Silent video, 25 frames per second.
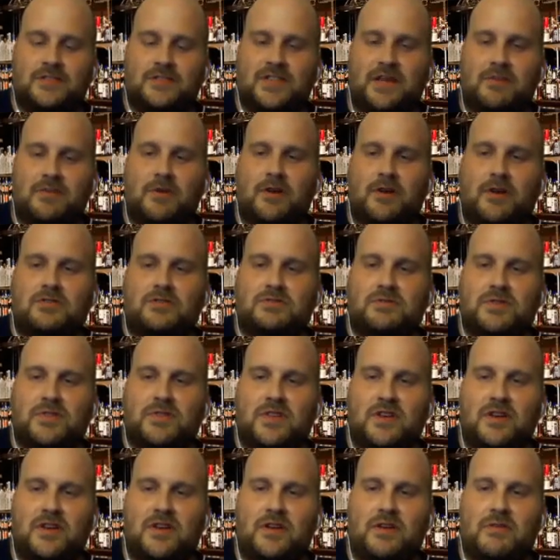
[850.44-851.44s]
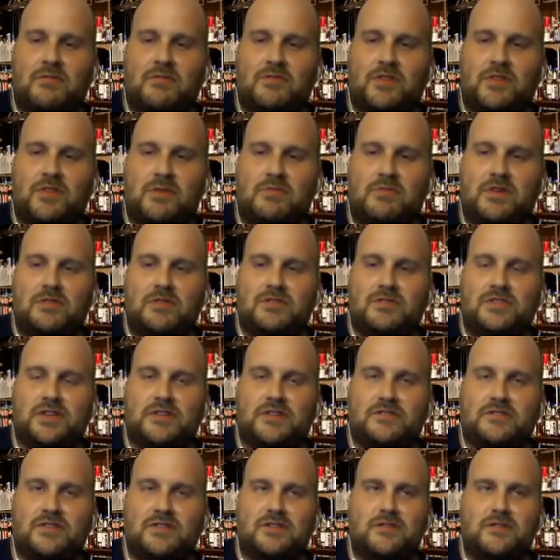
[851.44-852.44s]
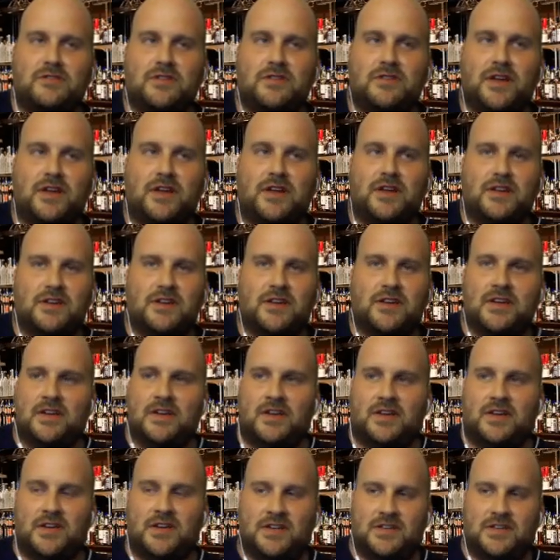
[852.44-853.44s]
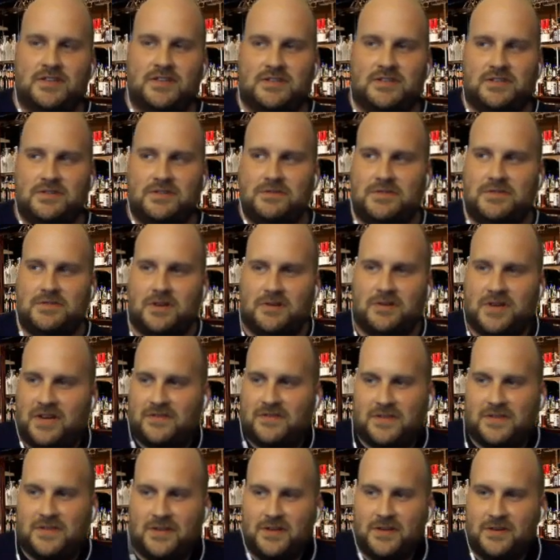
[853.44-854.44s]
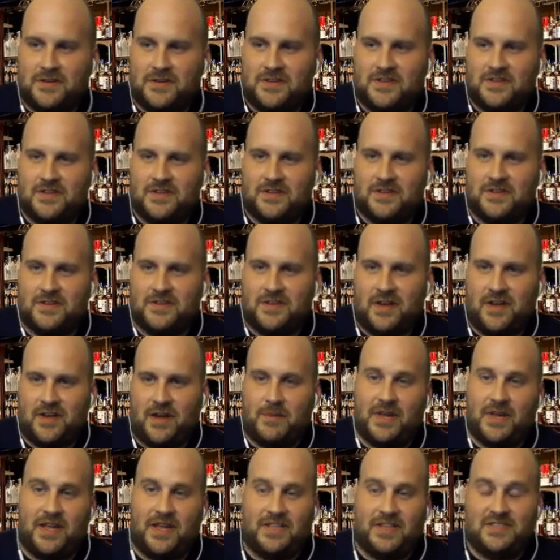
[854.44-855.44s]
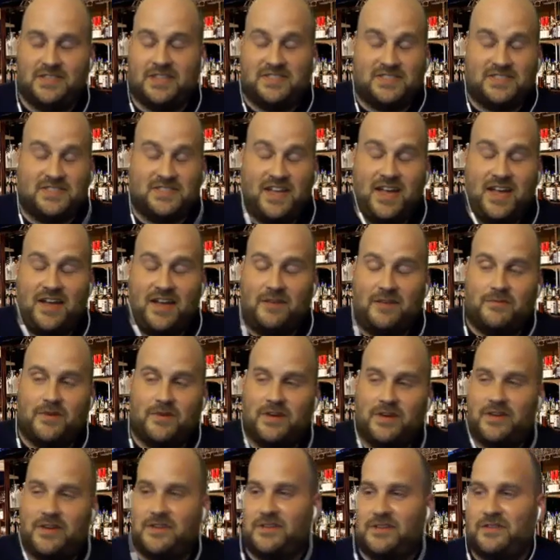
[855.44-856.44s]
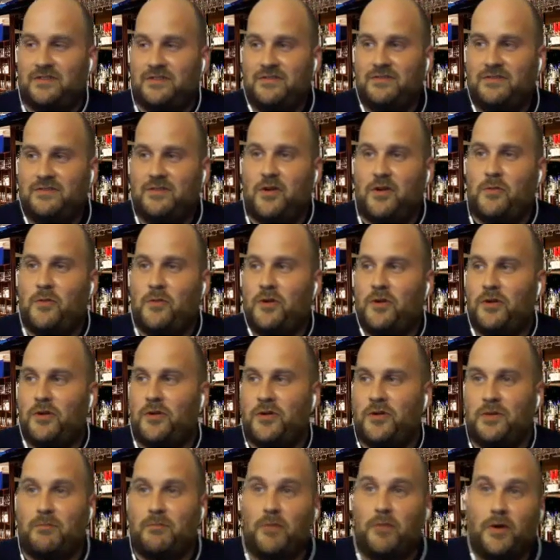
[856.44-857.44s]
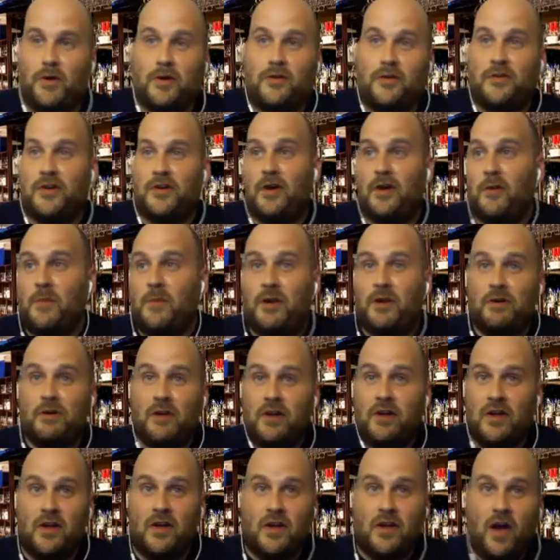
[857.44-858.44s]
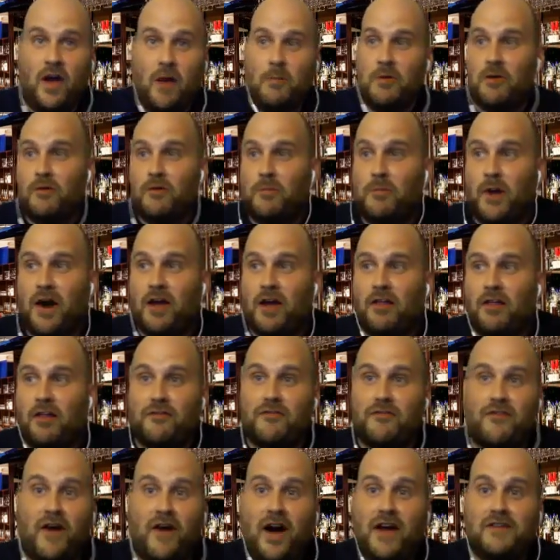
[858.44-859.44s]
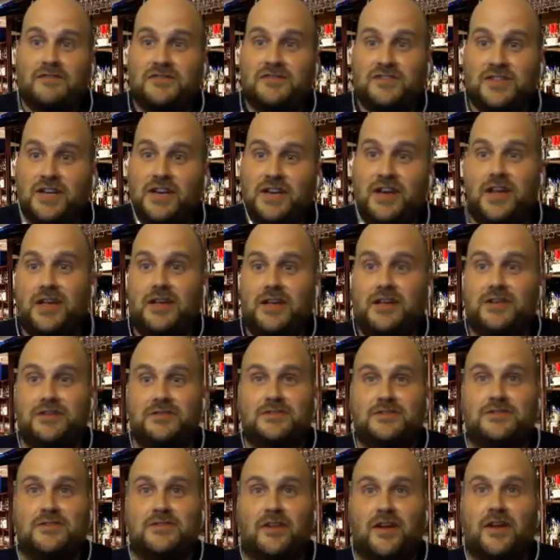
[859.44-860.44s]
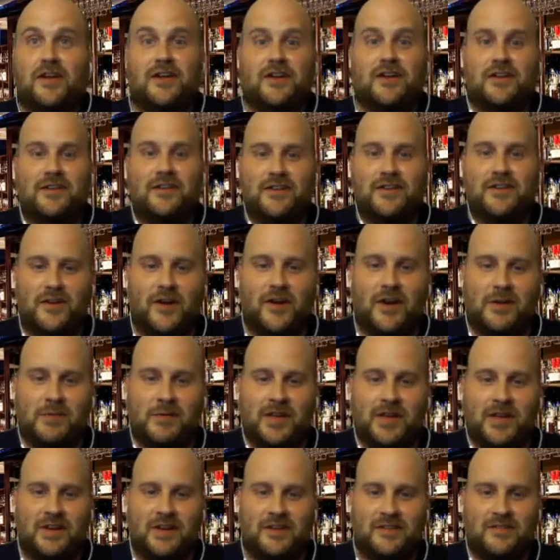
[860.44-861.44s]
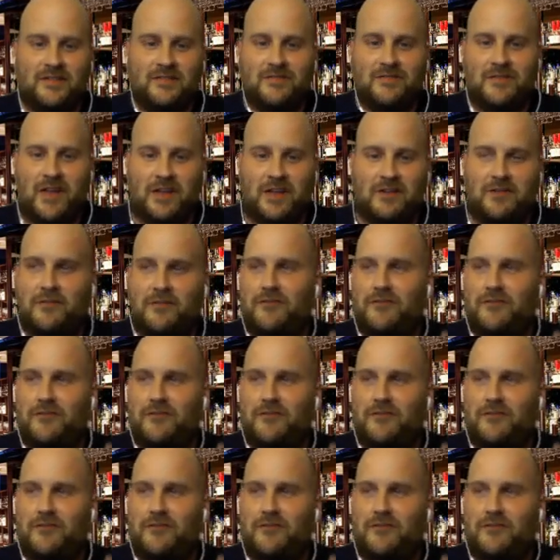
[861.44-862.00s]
same goes with the music too. Like you don't have to go to. I mean, it's sad, but no more going to Berkeley. I'm gonna go buy like 5 CDs. Like you know what I mean? And you're